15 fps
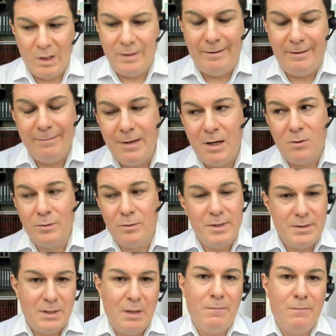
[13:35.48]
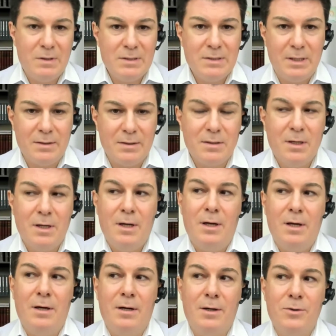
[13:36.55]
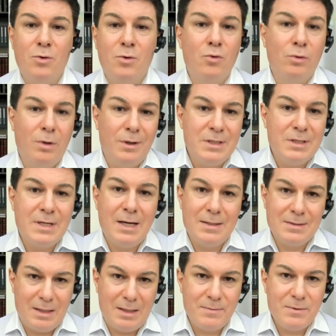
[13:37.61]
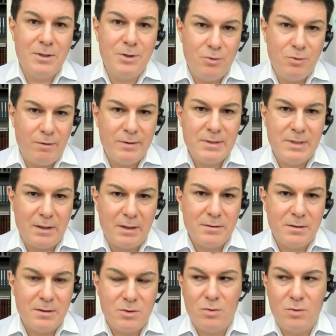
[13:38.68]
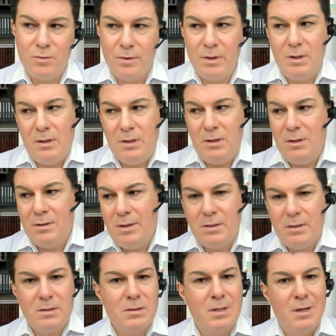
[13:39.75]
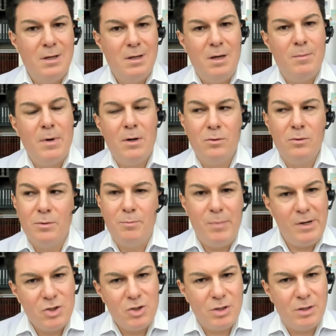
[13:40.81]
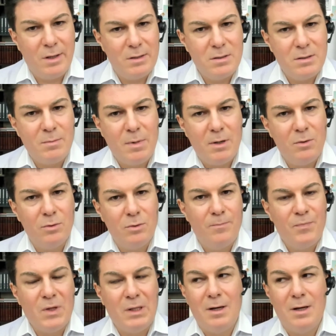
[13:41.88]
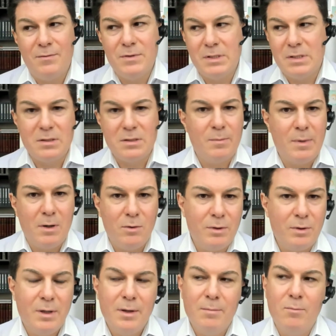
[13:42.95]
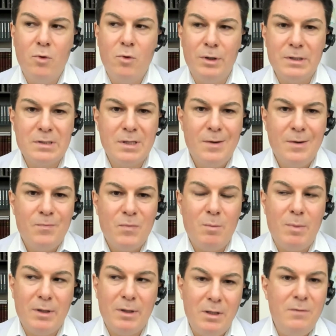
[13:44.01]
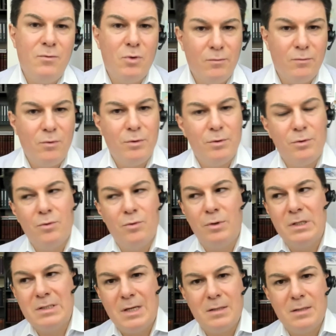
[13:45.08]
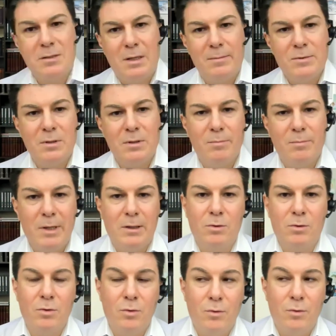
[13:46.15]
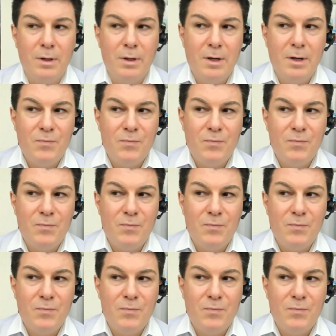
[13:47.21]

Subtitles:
crane down. The same with sex. You couldn't discuss something during sex. So this is about passion, this is about love, this is about bodies. But if you want to discuss something, better to do it